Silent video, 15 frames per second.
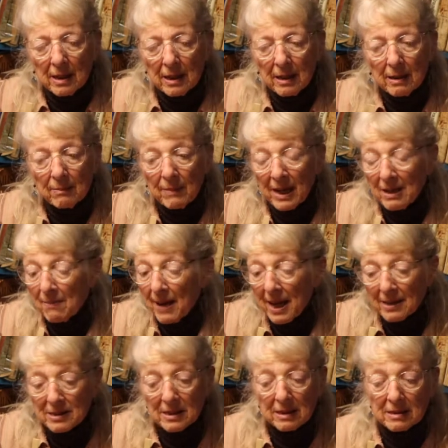In many
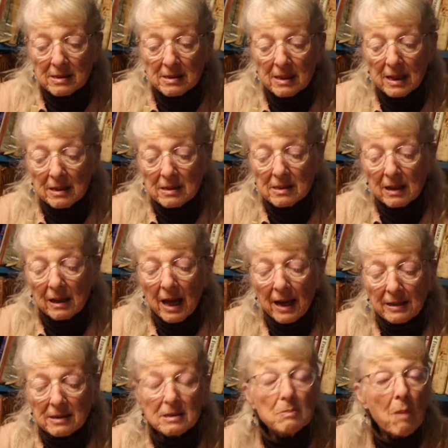baskets, it's a
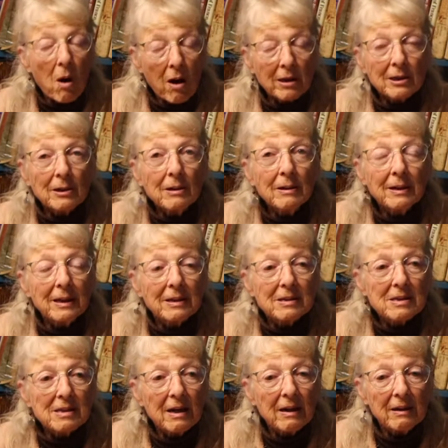lot smaller.
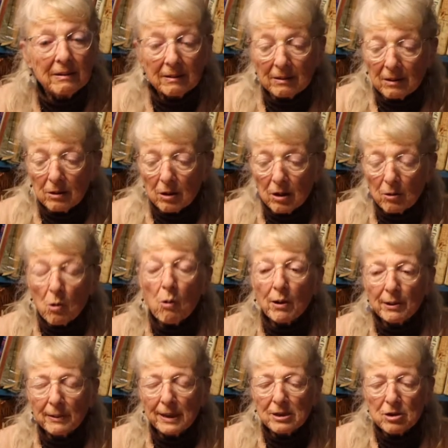It's
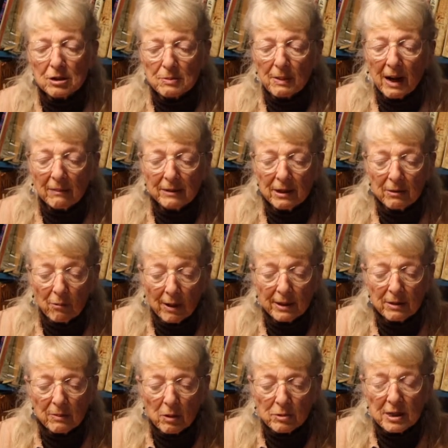1/4 inch is probably one
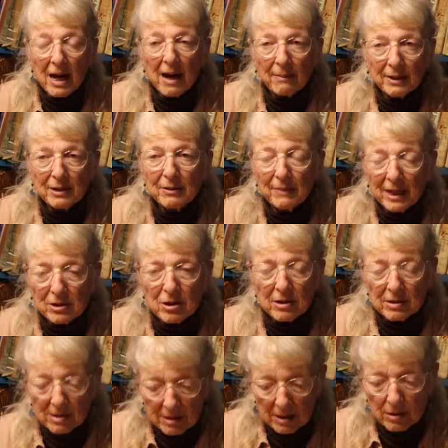of the most common
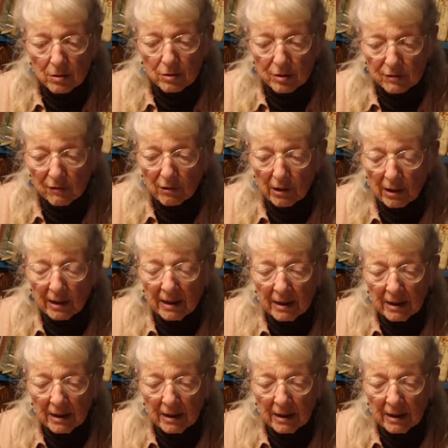dimensions to use for